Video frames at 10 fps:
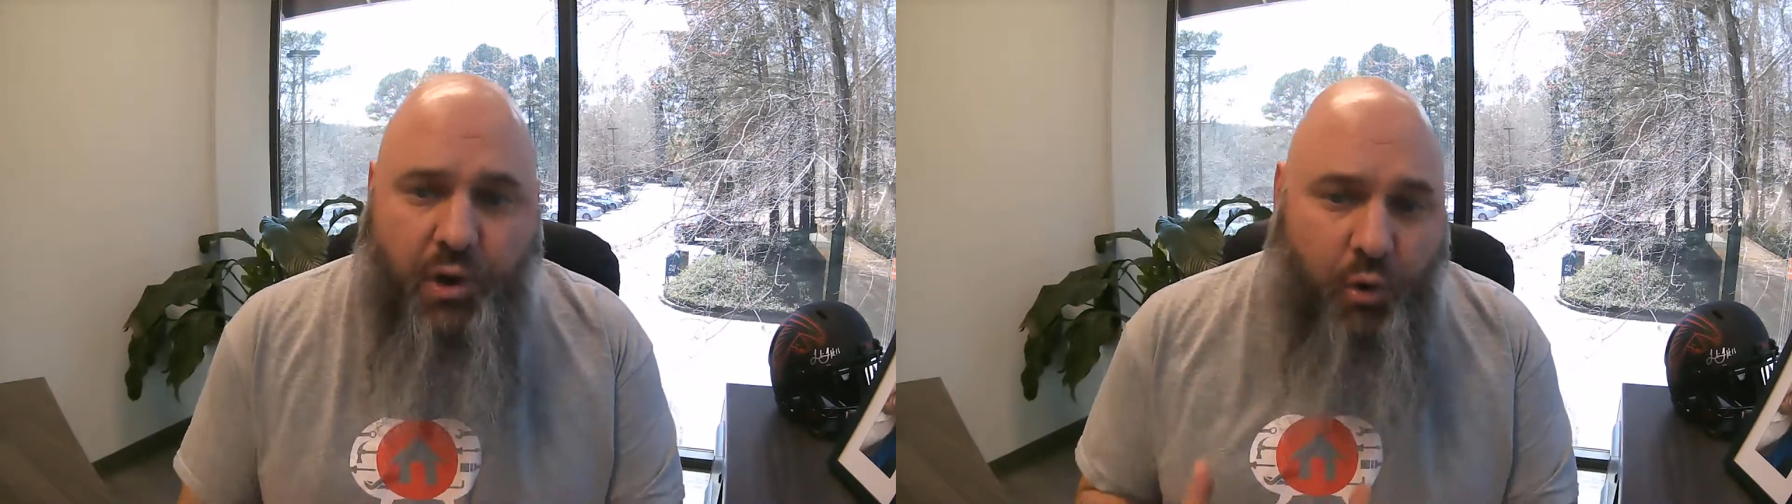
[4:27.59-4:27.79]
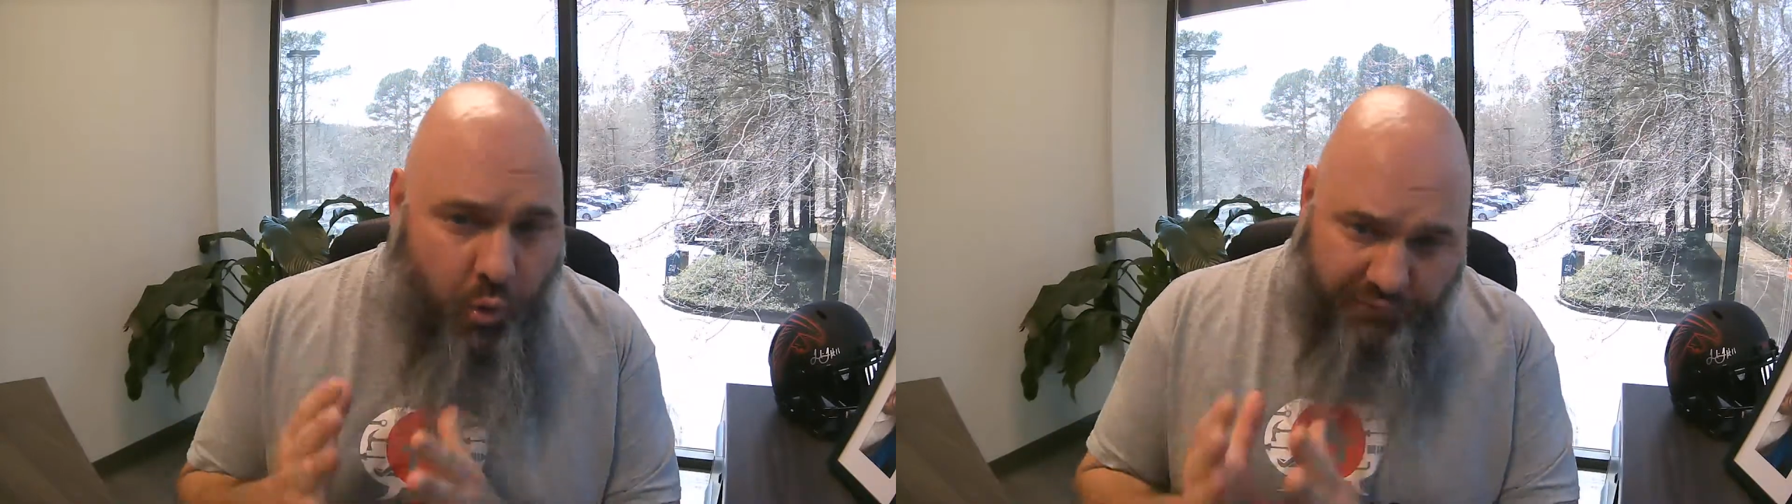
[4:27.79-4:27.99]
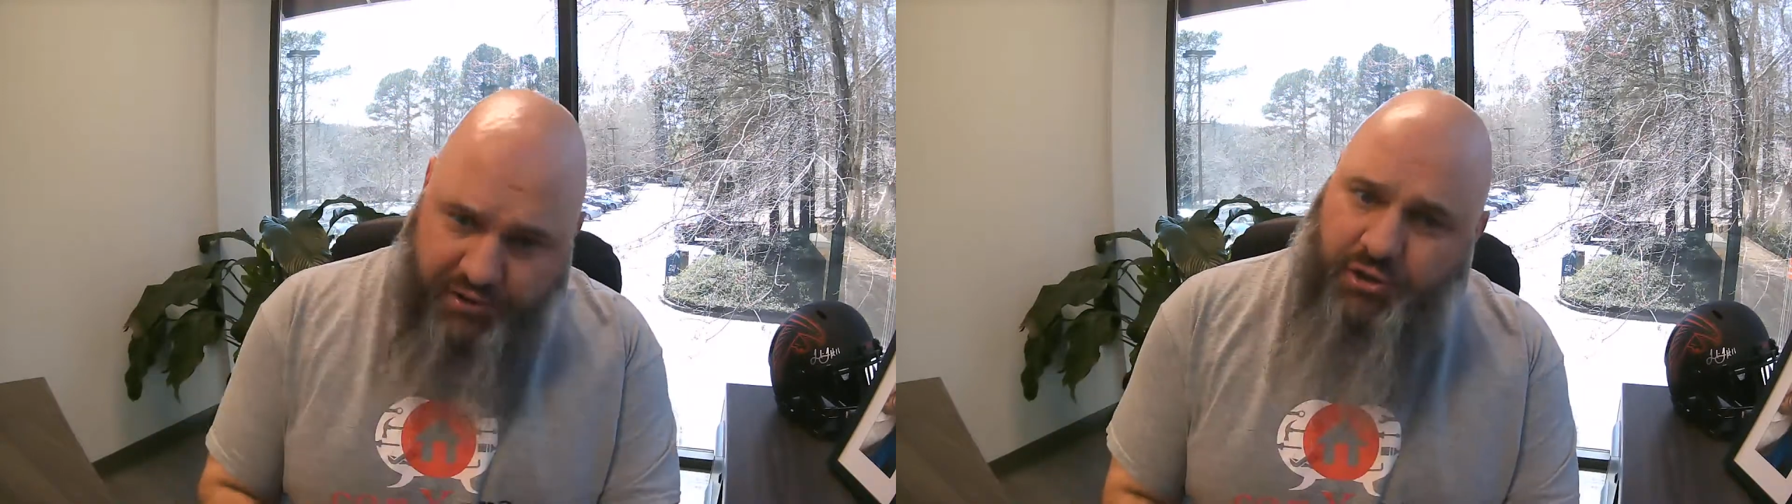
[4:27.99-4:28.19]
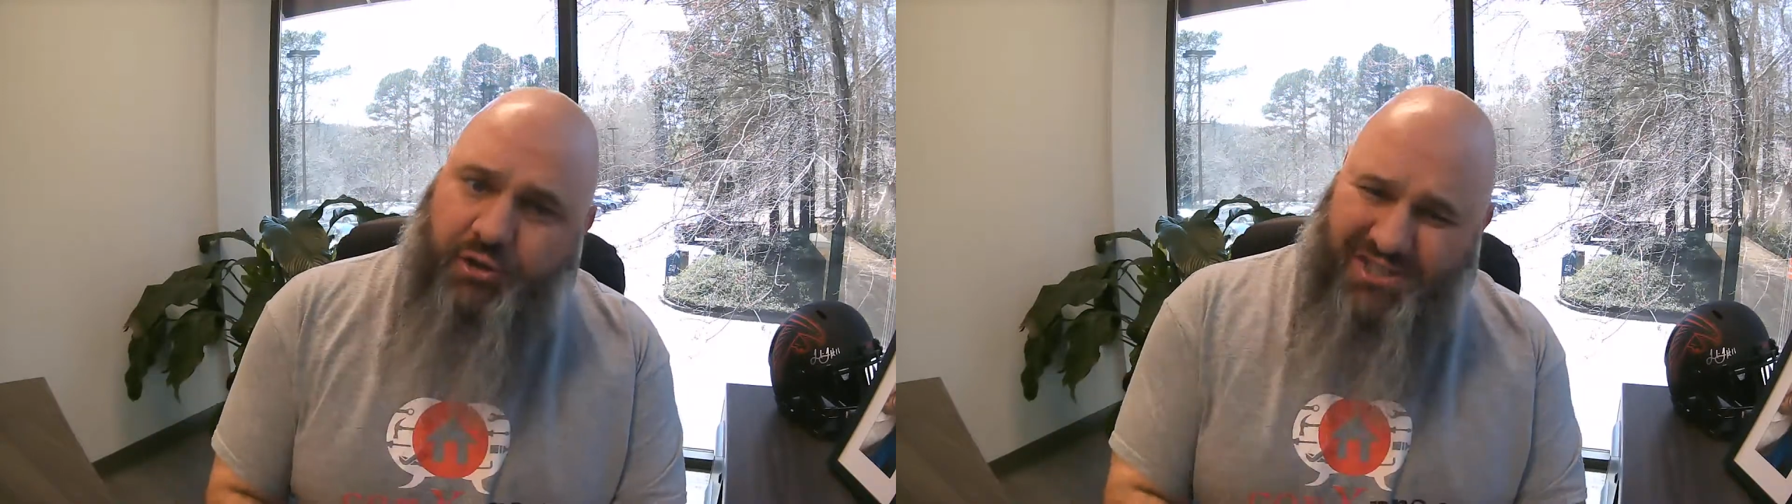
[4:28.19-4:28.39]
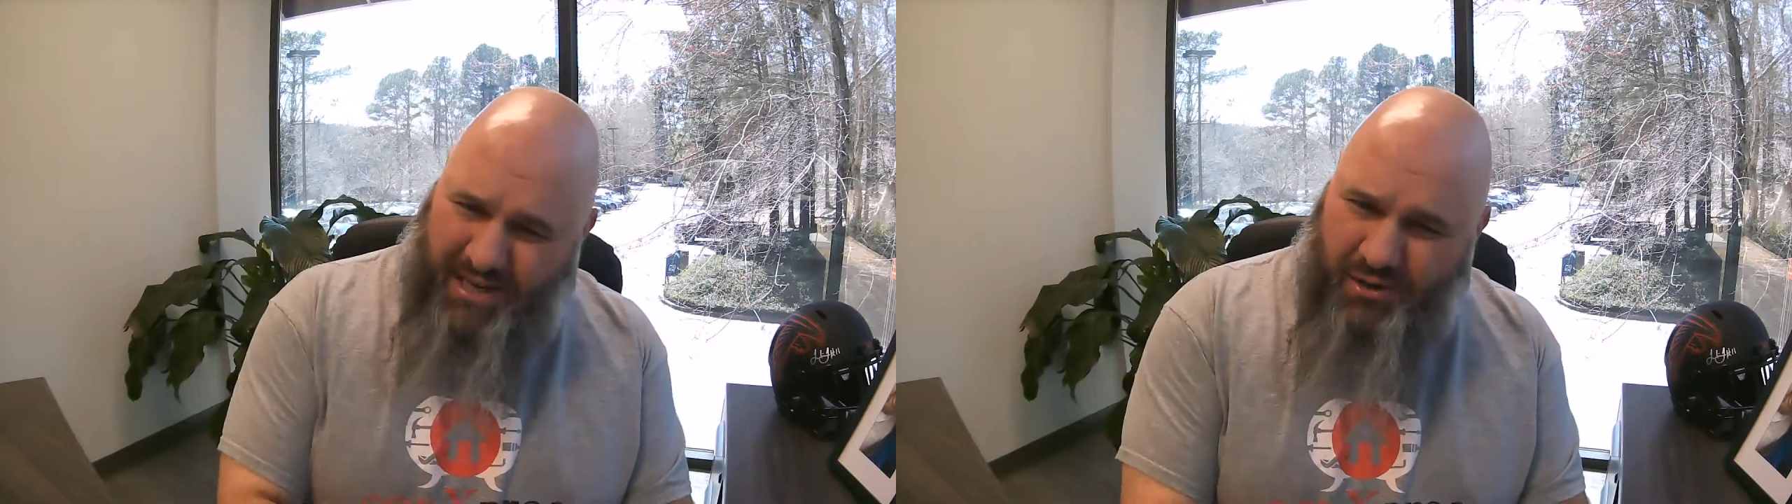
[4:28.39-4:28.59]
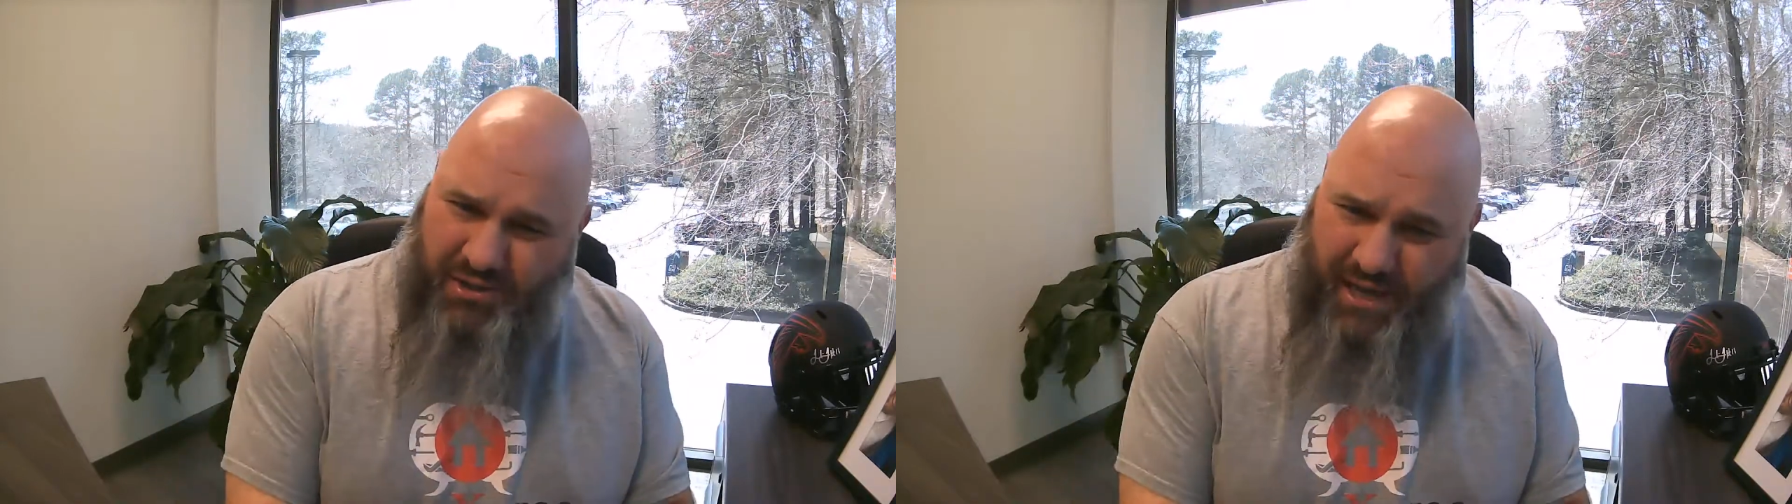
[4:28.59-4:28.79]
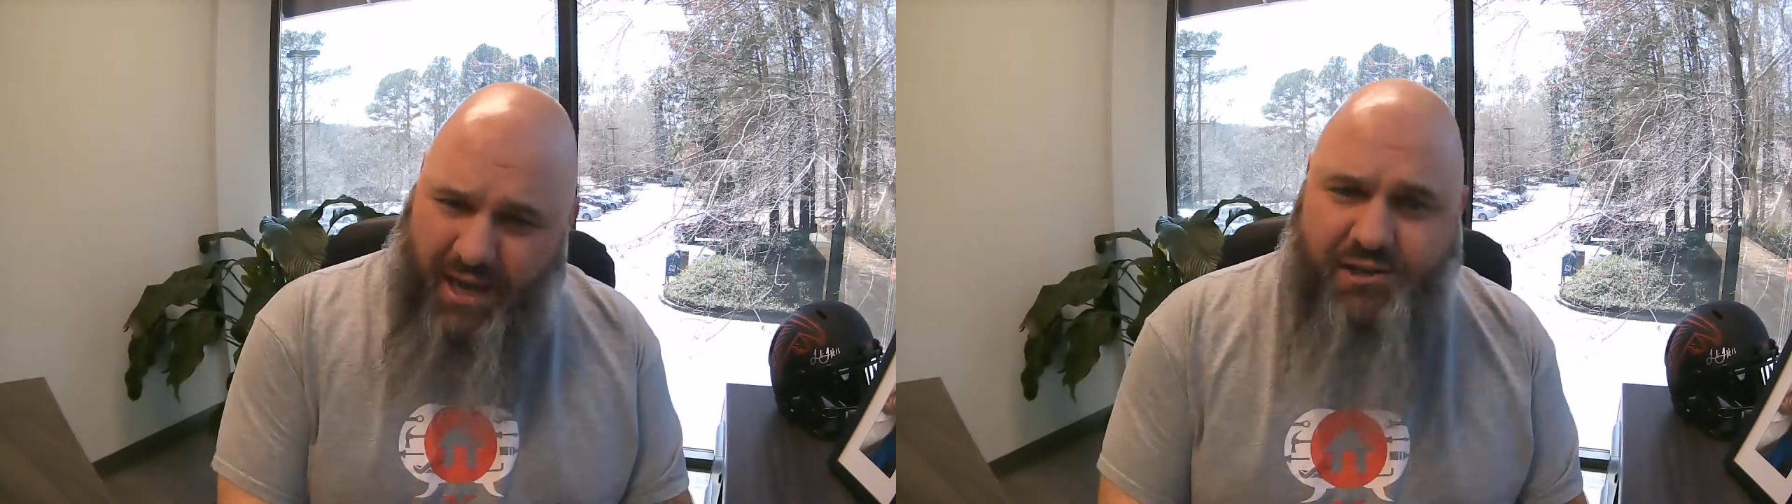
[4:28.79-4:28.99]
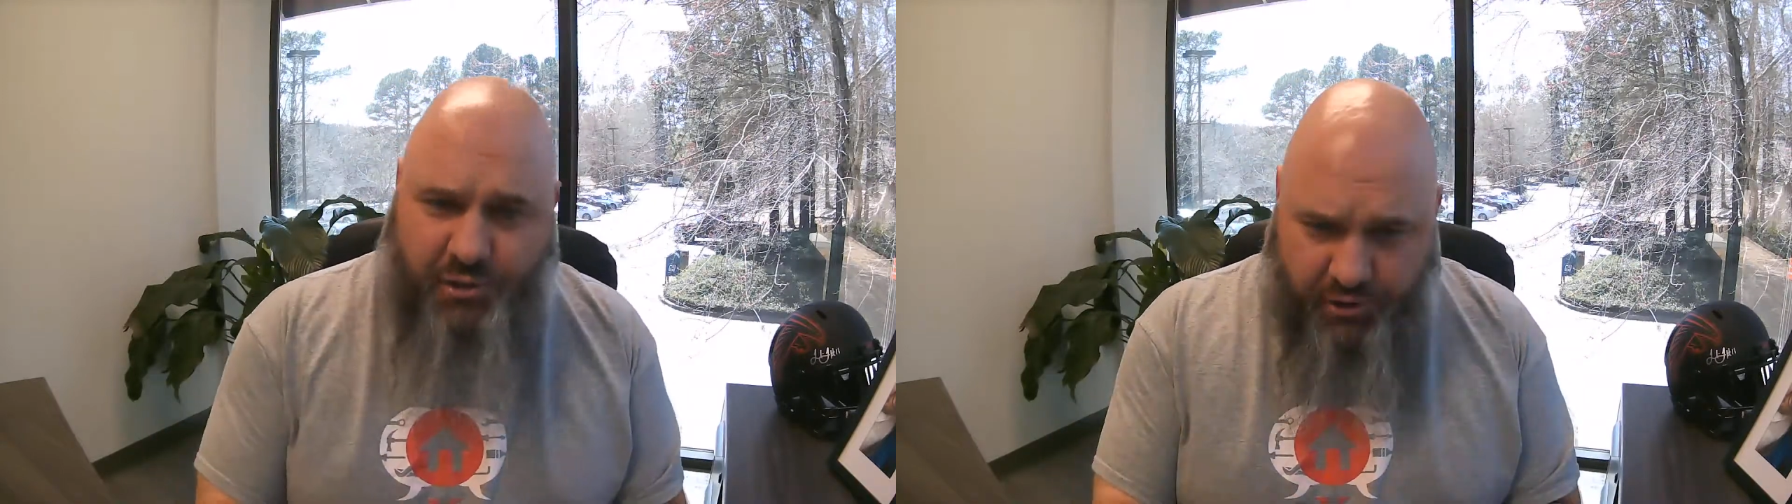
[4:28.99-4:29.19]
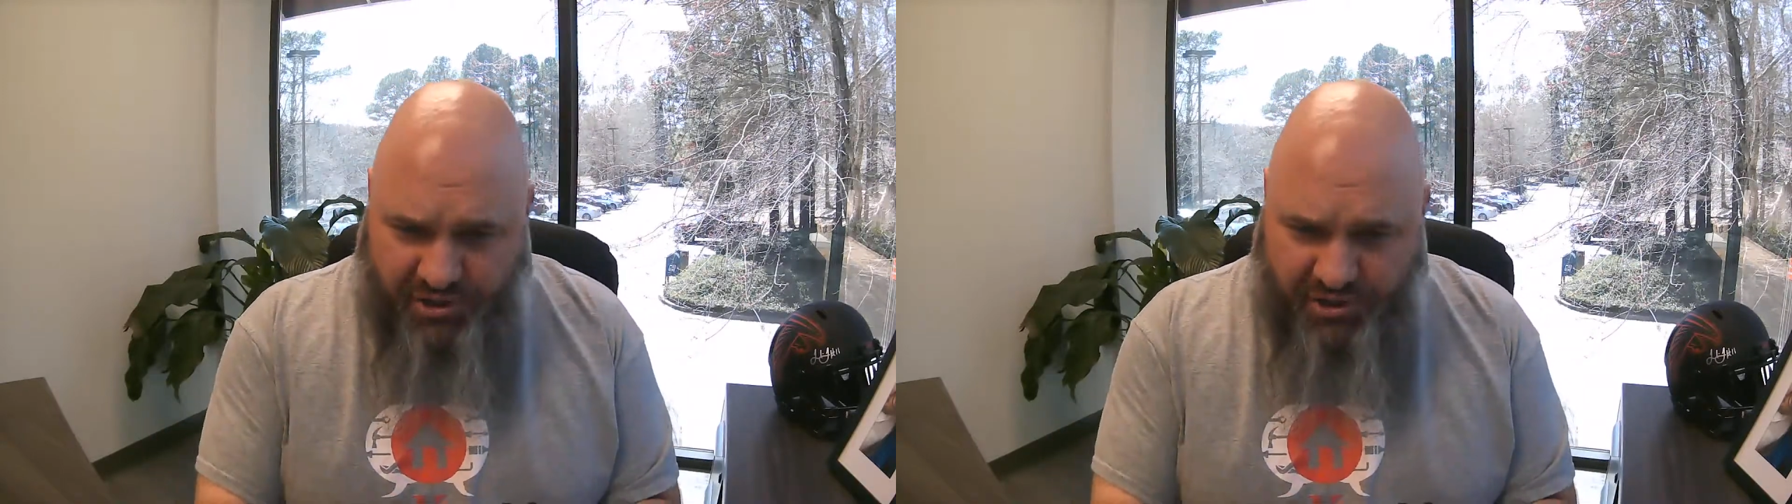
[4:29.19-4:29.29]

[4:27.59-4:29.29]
or if it's your sales guys or your